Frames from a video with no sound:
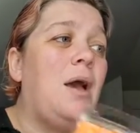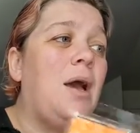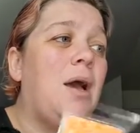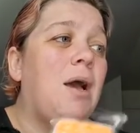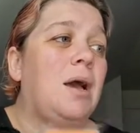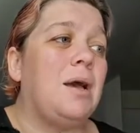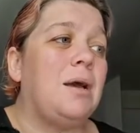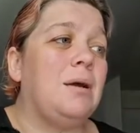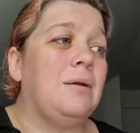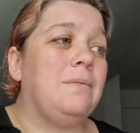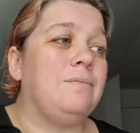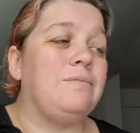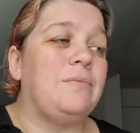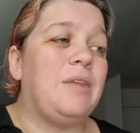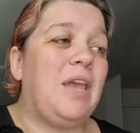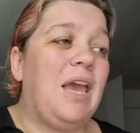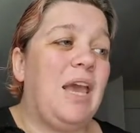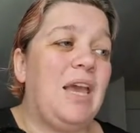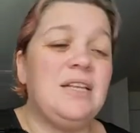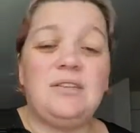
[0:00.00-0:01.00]

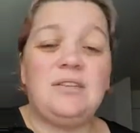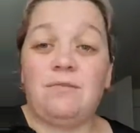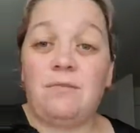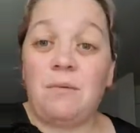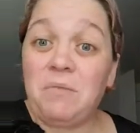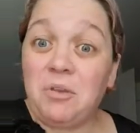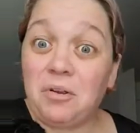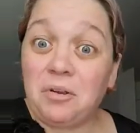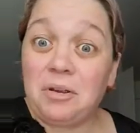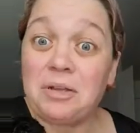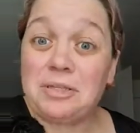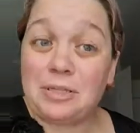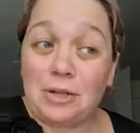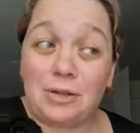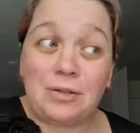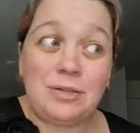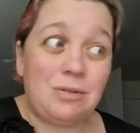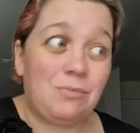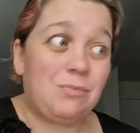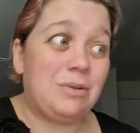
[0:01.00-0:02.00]
Okay, so from your
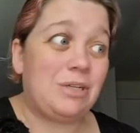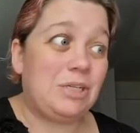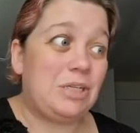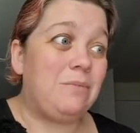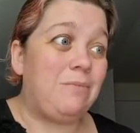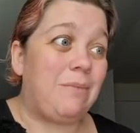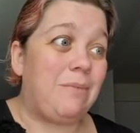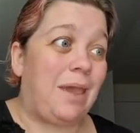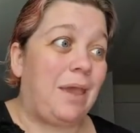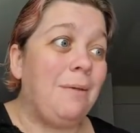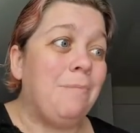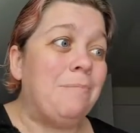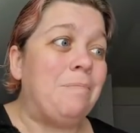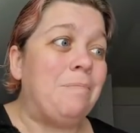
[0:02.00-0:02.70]
consultant, which is me,